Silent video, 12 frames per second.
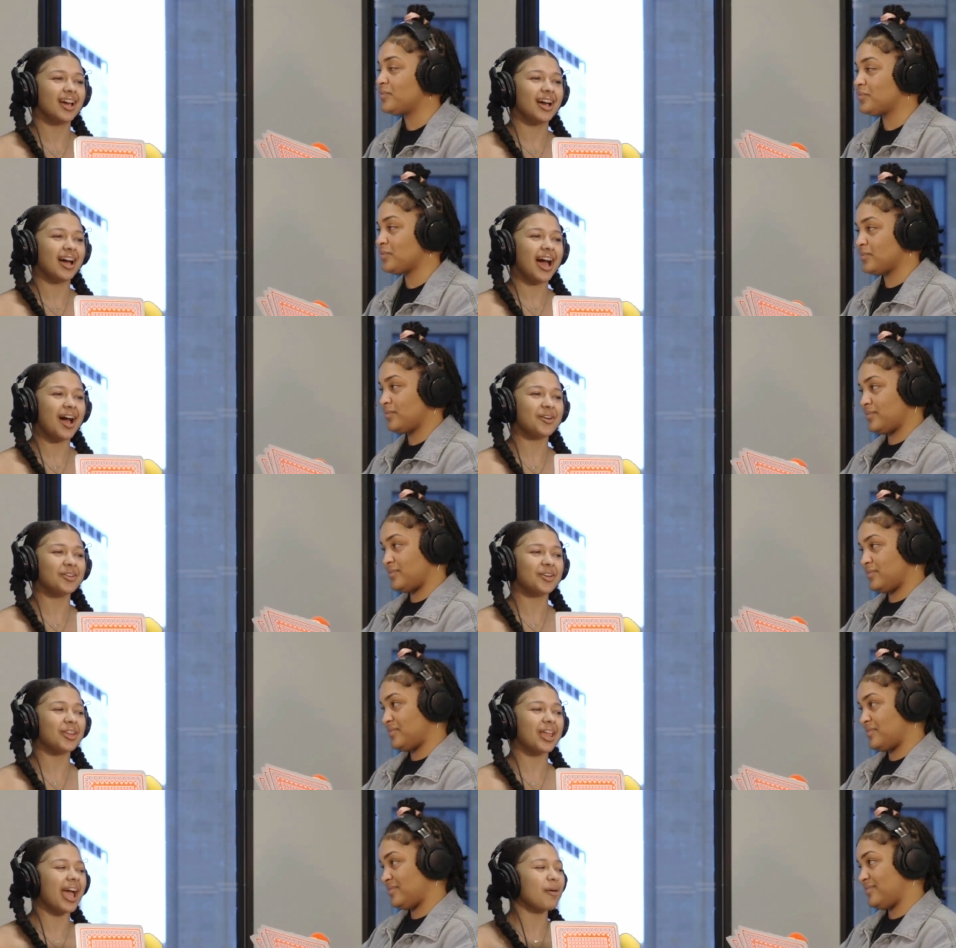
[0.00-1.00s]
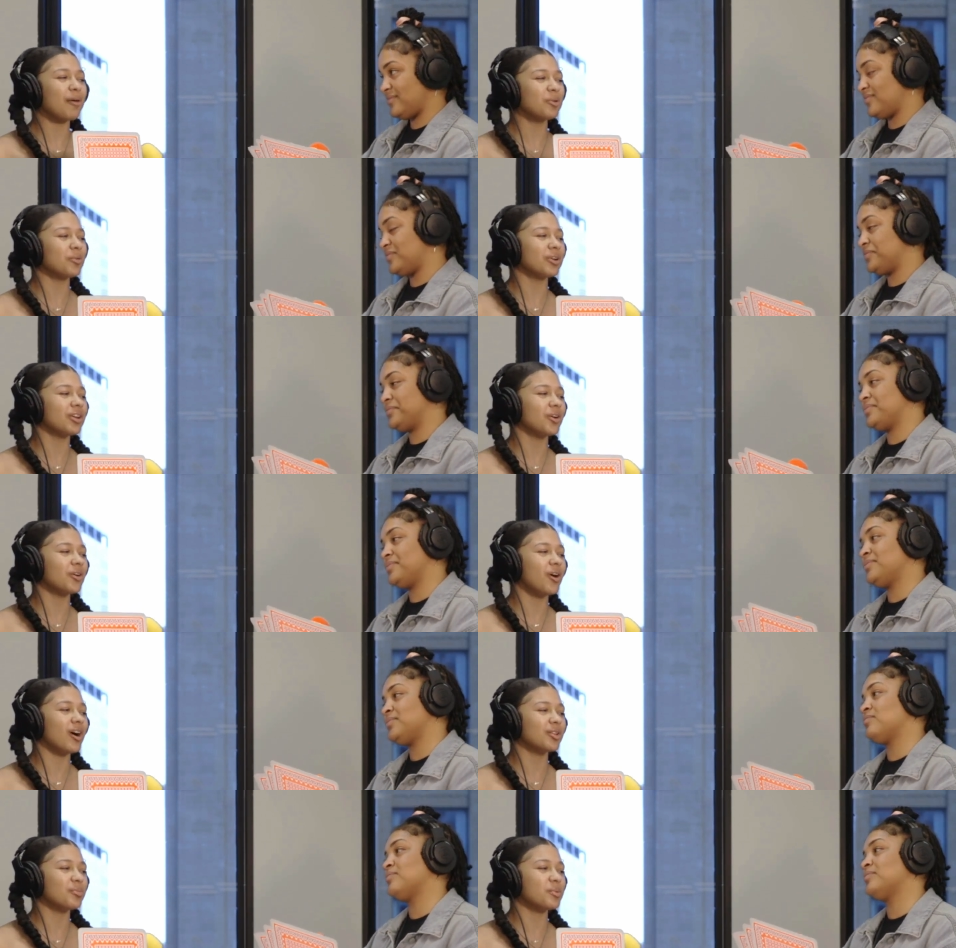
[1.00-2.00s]
Speaker 1: I don't know, like I be wanting to know
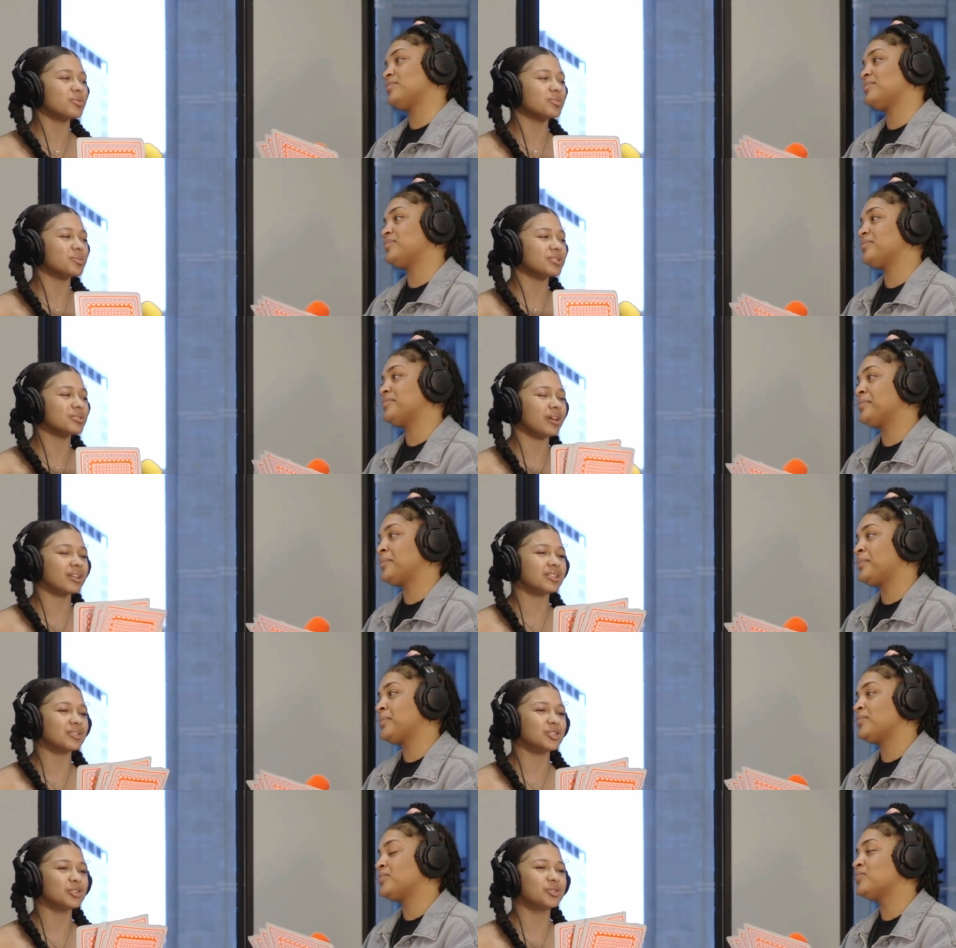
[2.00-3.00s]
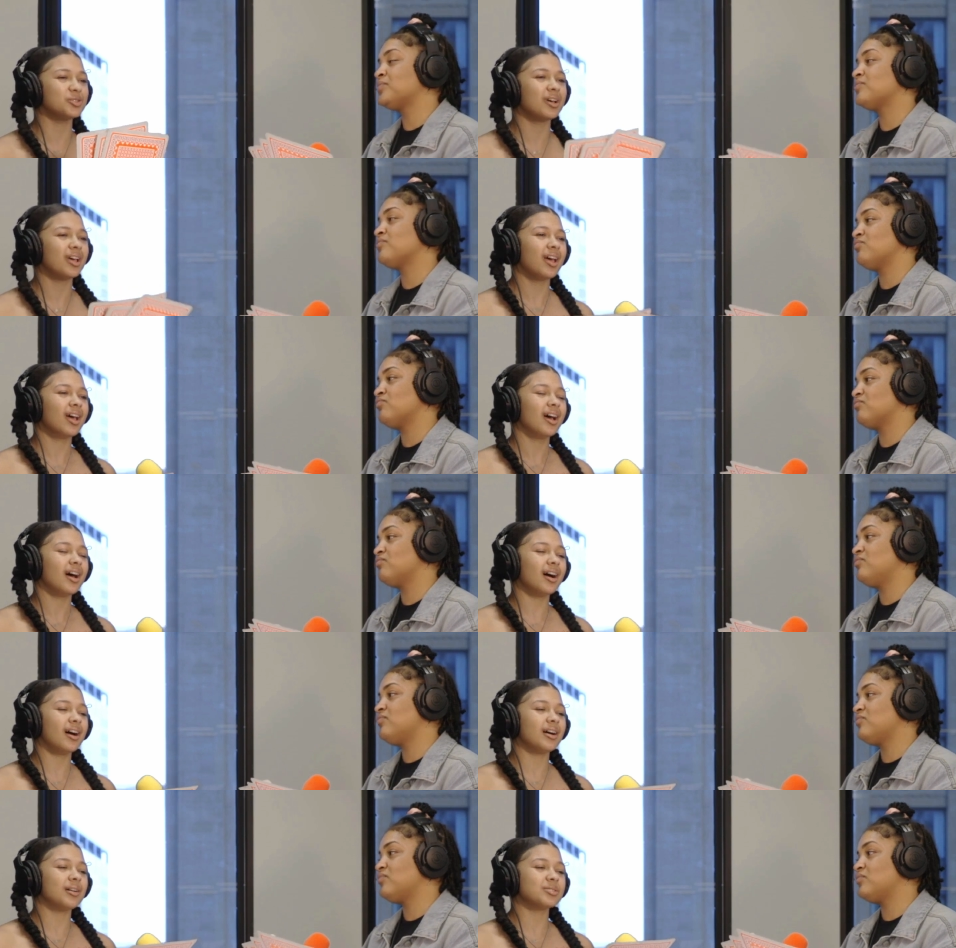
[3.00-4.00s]
other people's perspective too. Mm-hmm.
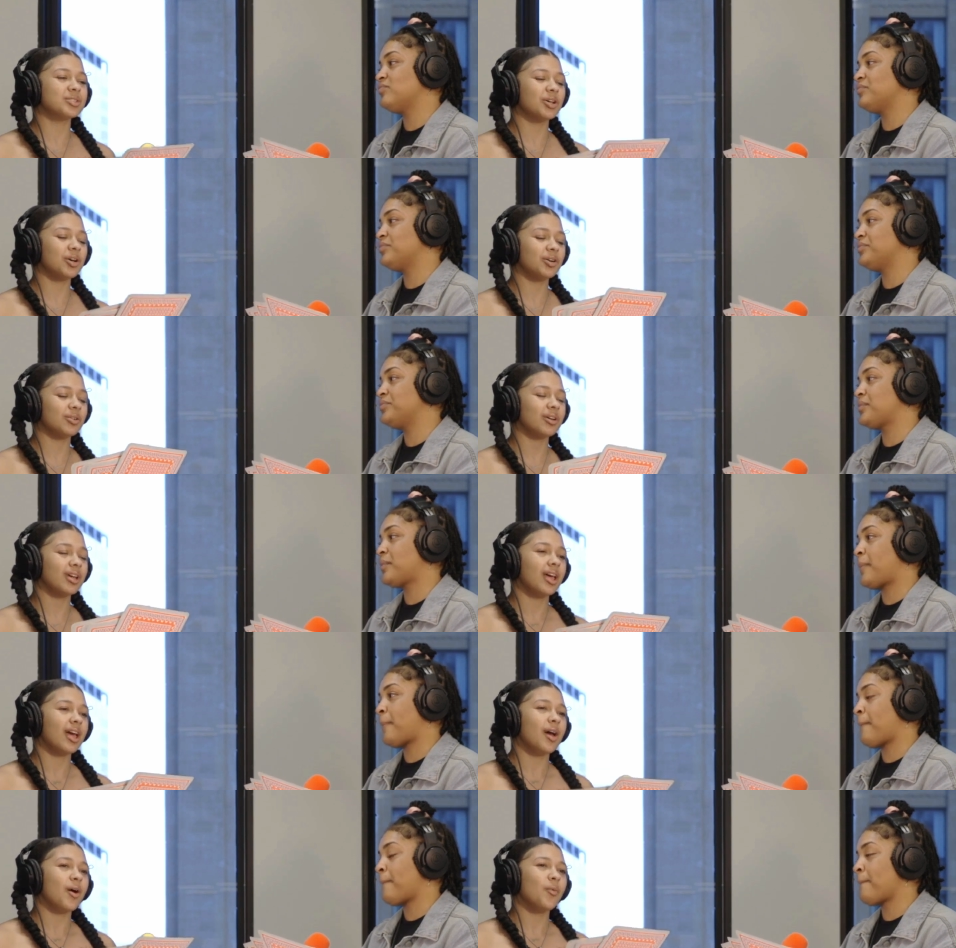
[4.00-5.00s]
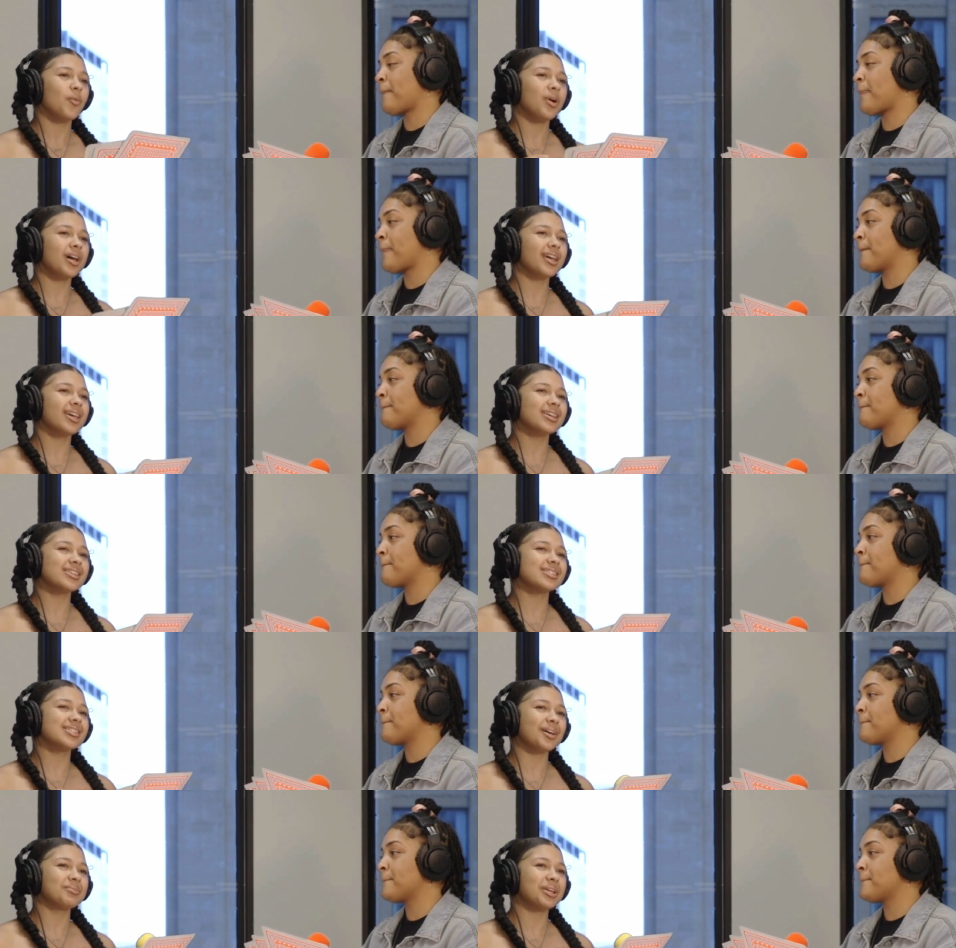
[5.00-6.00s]
Um, so what is
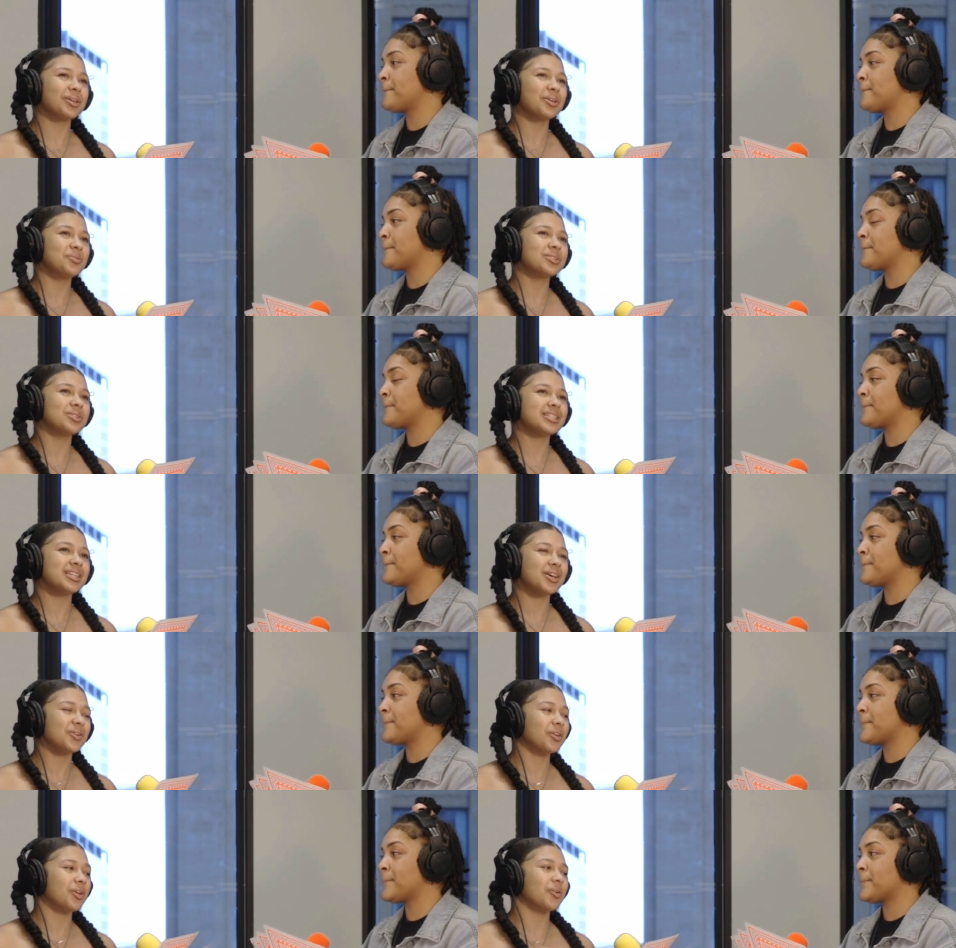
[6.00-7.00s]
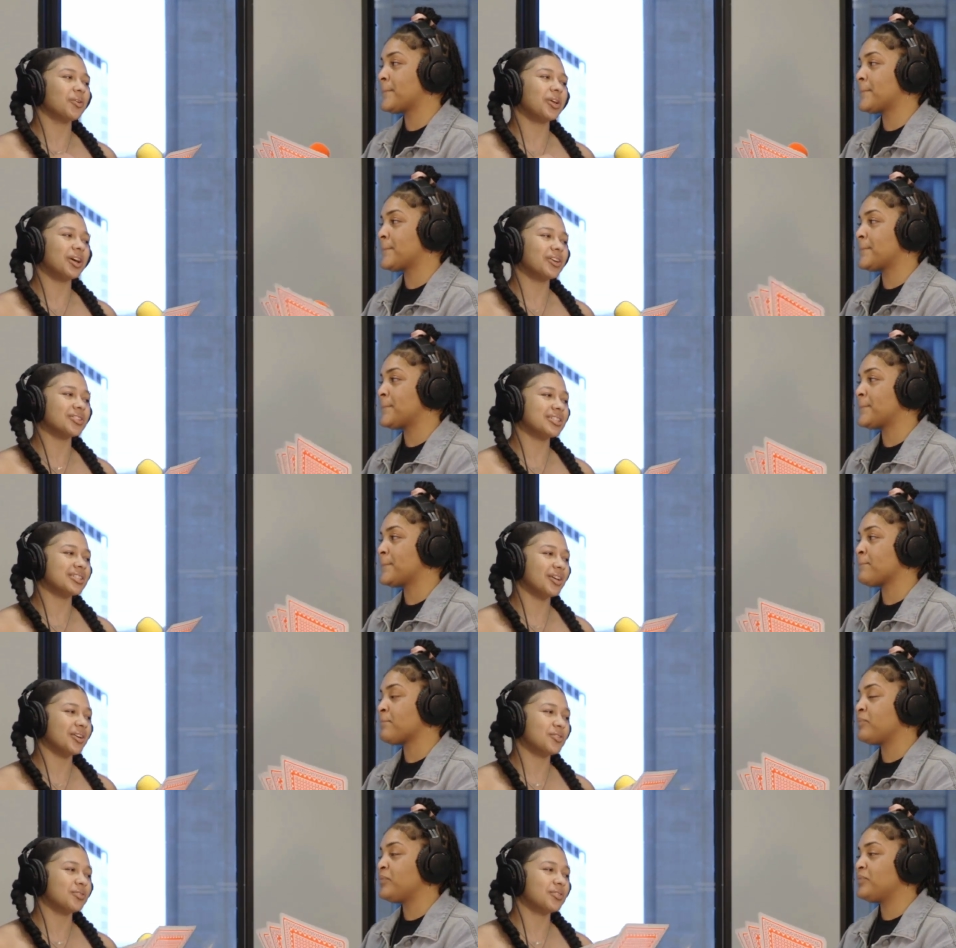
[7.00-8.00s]
something you would tell your younger
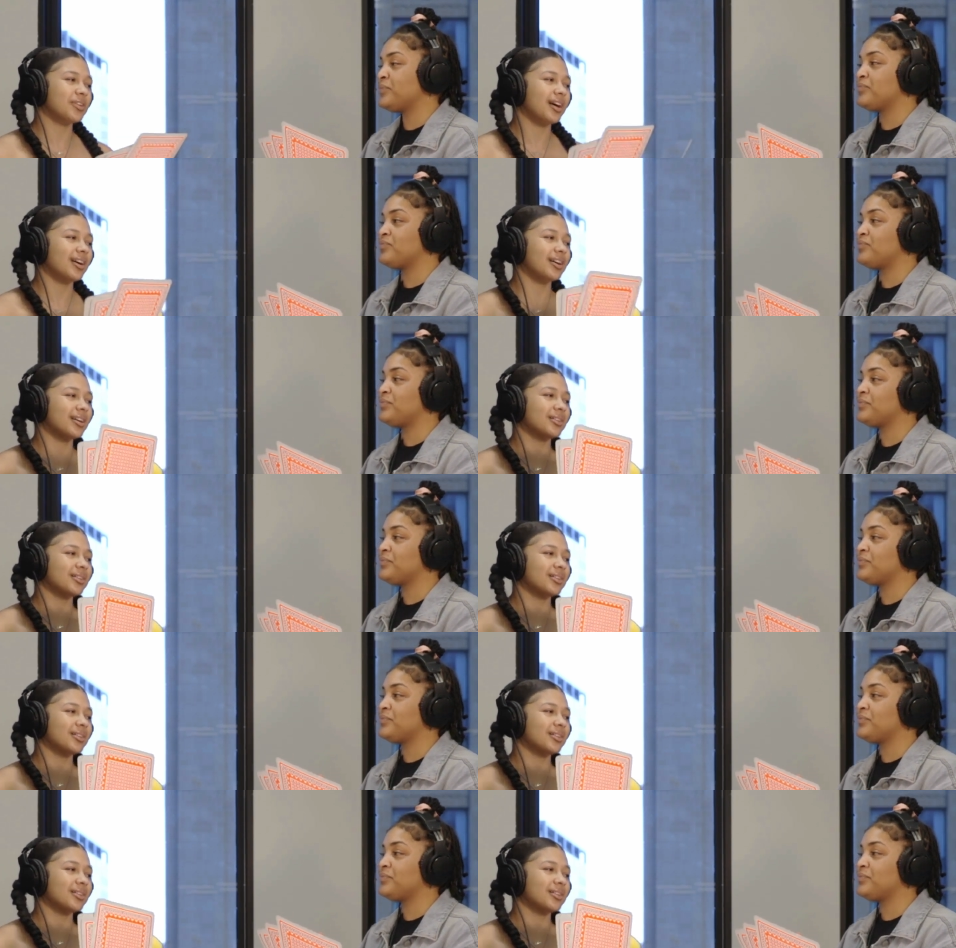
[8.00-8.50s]
self? Um,